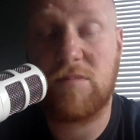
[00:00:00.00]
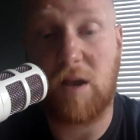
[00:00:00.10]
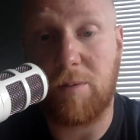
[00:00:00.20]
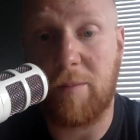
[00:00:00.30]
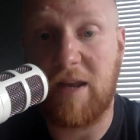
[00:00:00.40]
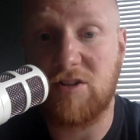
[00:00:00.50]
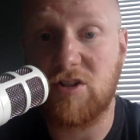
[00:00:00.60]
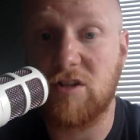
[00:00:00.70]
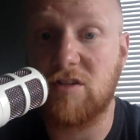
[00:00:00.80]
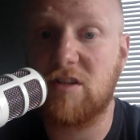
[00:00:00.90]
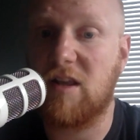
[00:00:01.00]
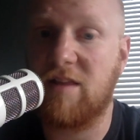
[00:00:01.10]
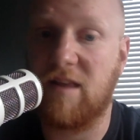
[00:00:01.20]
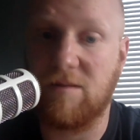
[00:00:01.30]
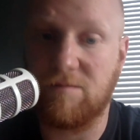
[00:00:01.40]
couple of managers,
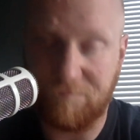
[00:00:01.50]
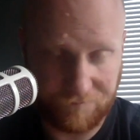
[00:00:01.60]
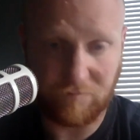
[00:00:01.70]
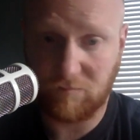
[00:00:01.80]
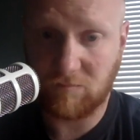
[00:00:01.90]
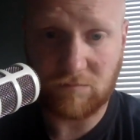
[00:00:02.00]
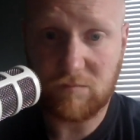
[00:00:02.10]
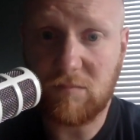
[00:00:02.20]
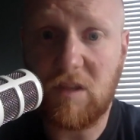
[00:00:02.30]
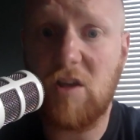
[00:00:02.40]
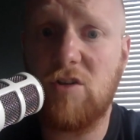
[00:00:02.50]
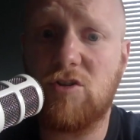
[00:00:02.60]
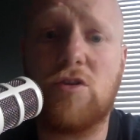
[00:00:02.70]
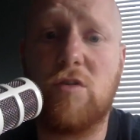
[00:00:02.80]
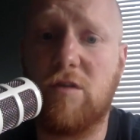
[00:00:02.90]
and then
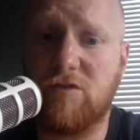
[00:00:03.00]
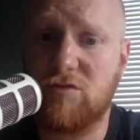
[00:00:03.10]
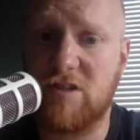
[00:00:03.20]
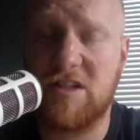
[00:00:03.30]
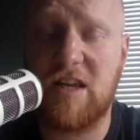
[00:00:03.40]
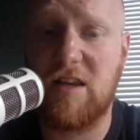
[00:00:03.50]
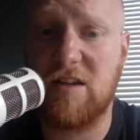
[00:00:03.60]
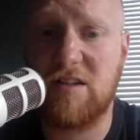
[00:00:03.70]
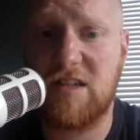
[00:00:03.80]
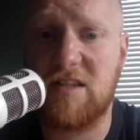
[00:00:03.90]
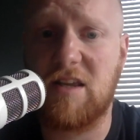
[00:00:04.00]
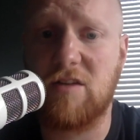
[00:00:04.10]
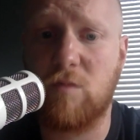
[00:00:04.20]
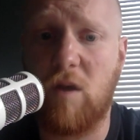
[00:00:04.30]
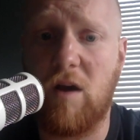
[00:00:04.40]
John Coventry Senior assisting
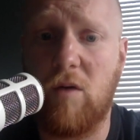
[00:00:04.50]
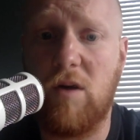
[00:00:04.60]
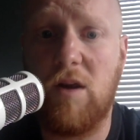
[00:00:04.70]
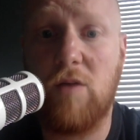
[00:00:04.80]
as well.